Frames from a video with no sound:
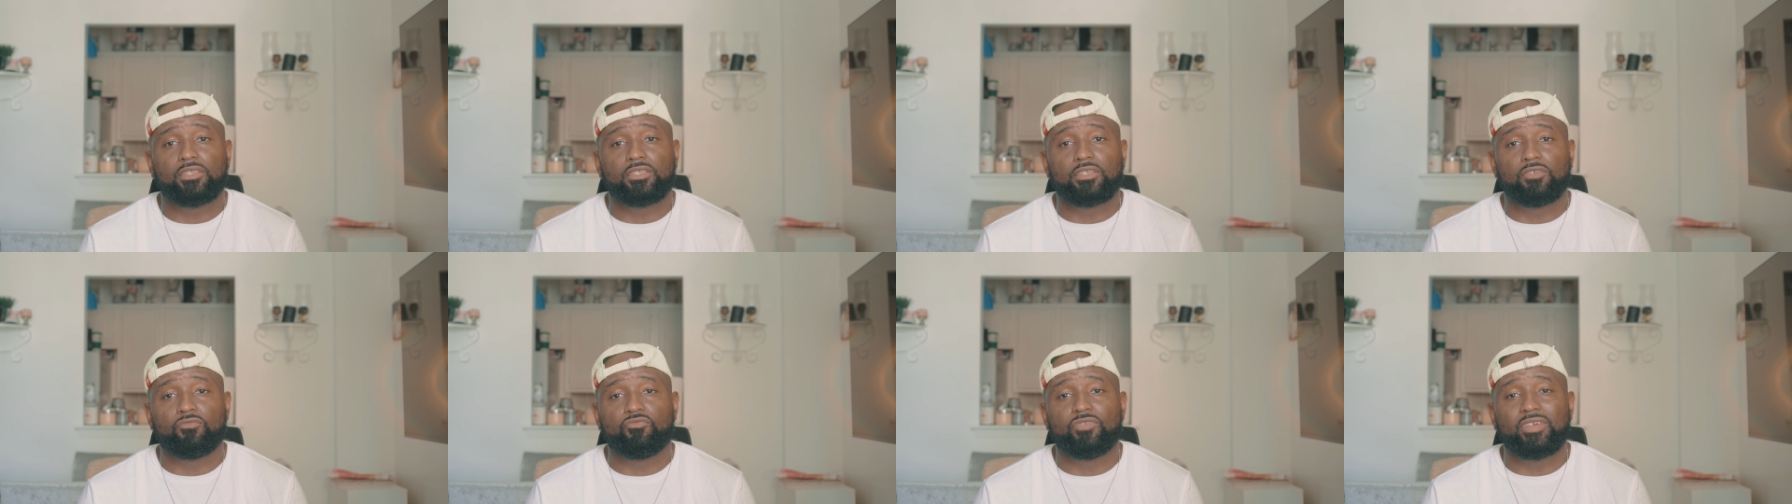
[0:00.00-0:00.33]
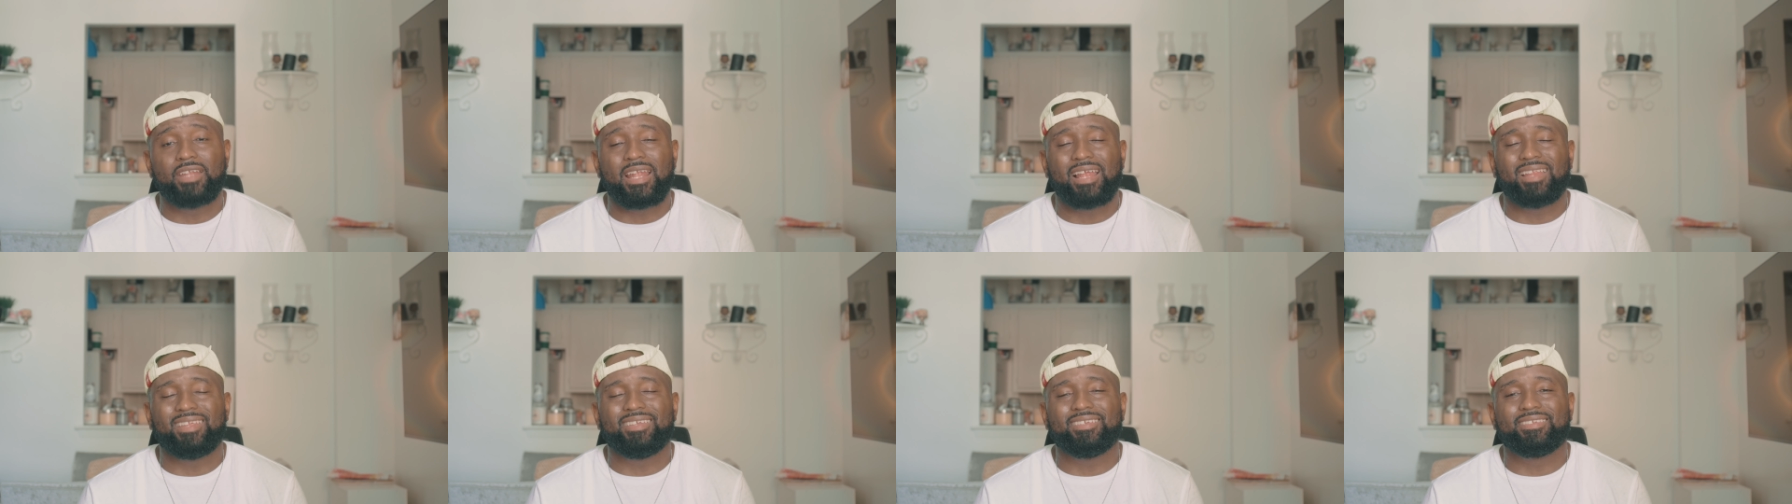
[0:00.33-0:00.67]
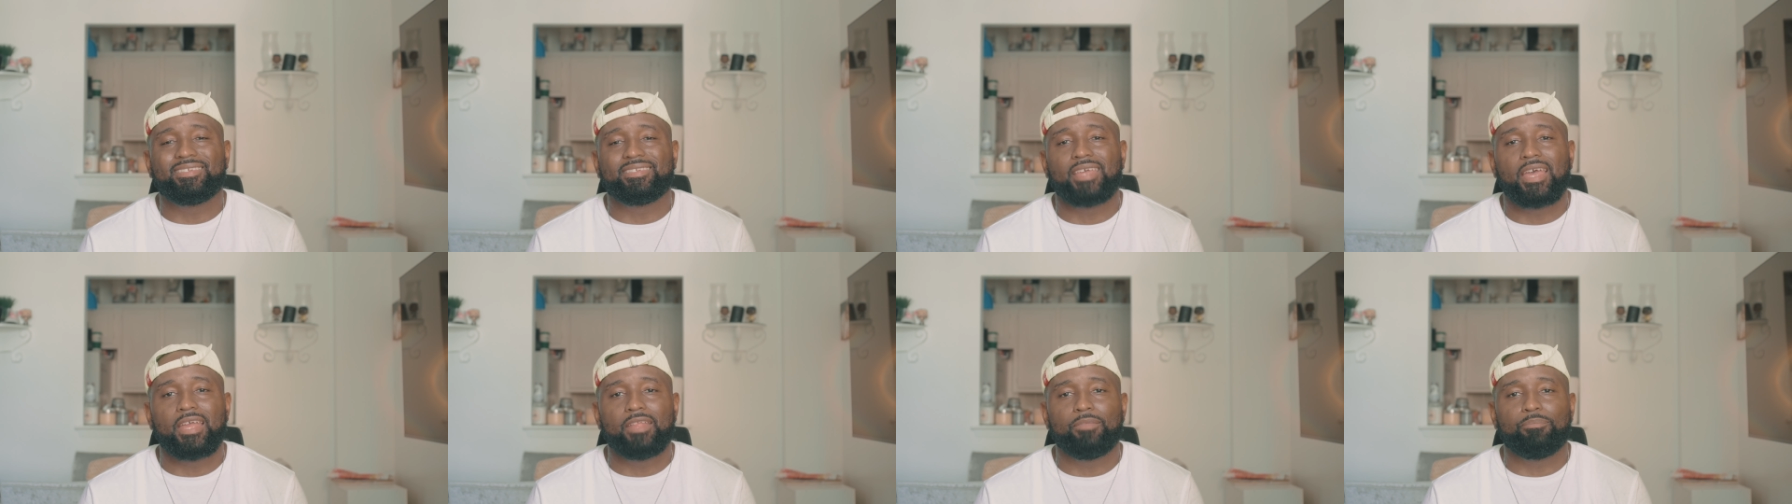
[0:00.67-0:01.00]
to read at
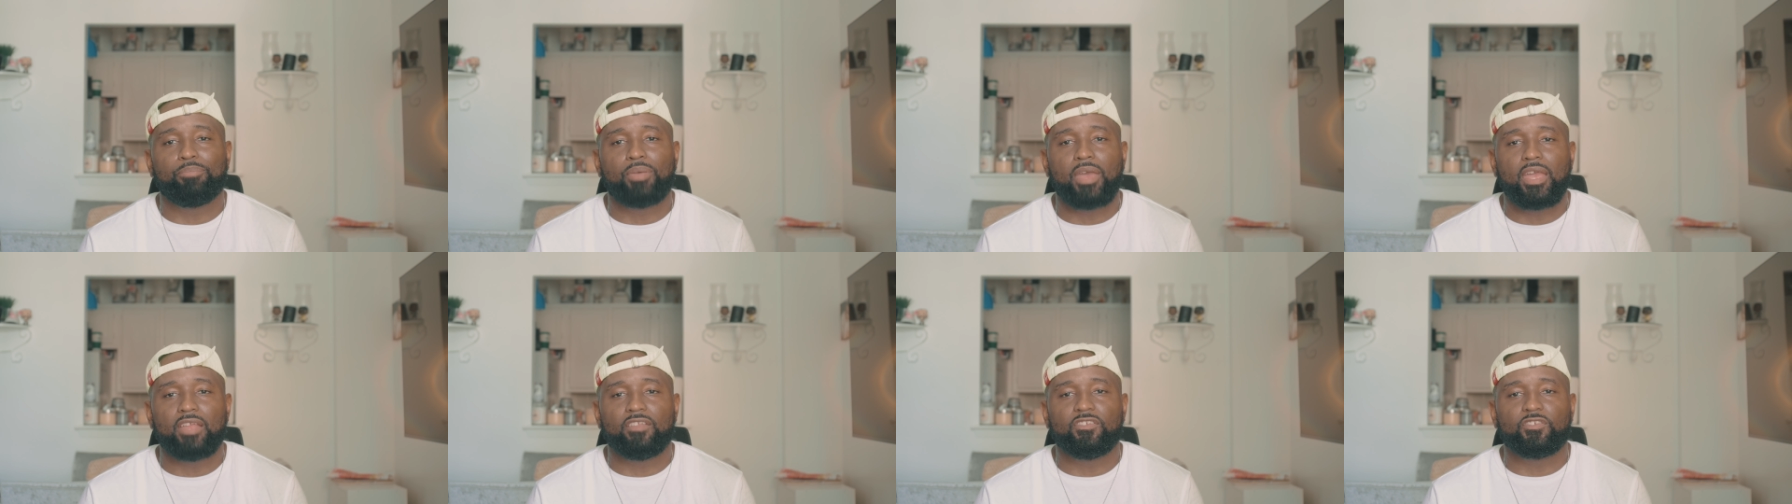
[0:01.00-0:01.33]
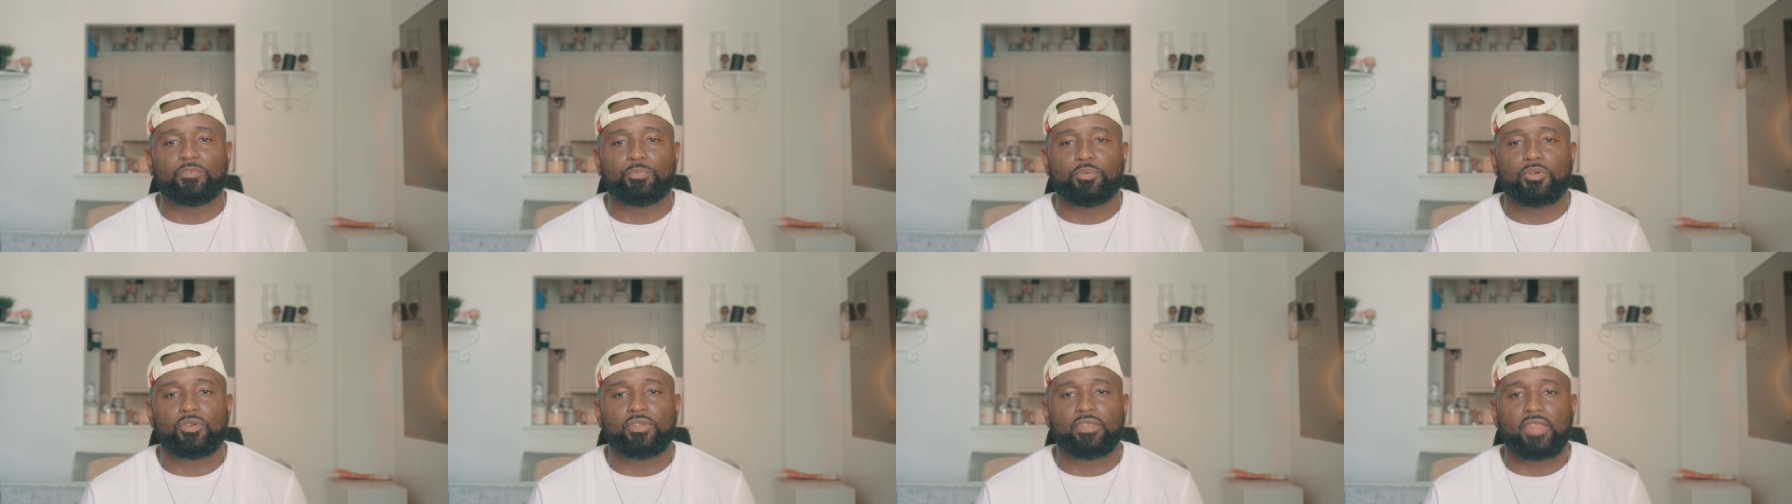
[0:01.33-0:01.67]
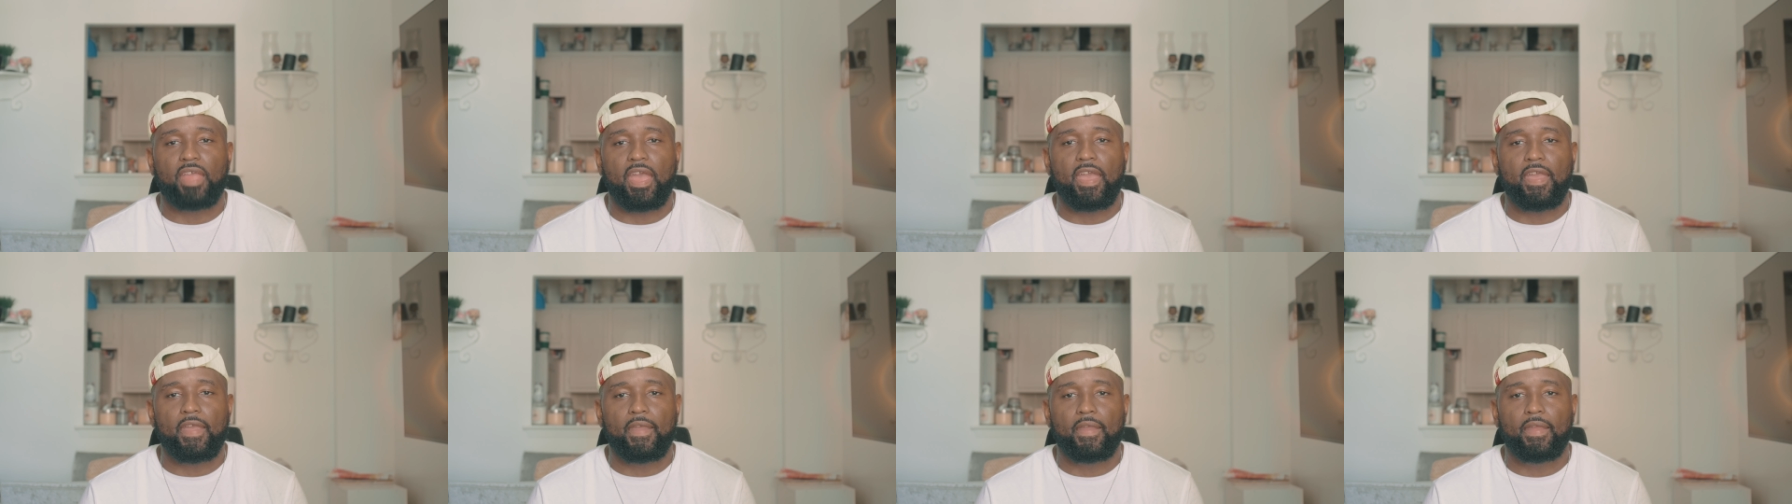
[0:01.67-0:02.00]
least 10 pages per
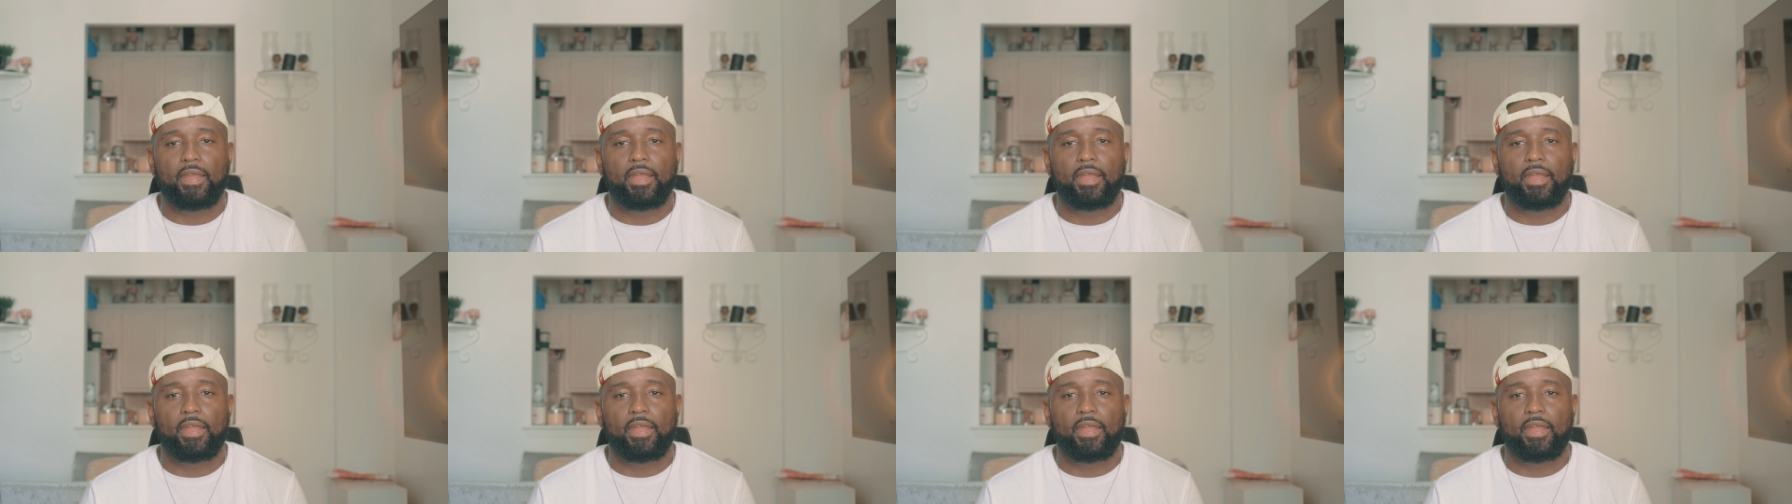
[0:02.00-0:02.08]
day.